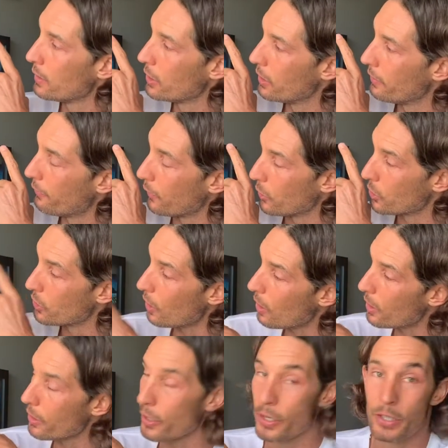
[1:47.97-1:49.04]
for
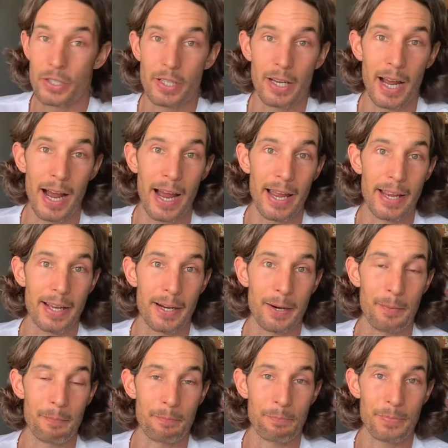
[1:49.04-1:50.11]
starters, I
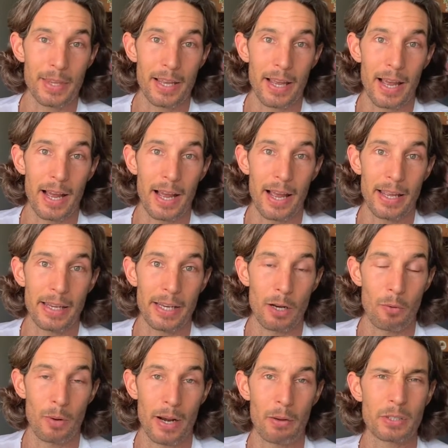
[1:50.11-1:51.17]

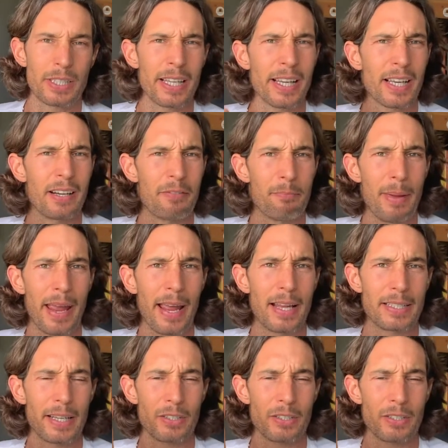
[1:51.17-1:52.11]
when I was thinking of bands,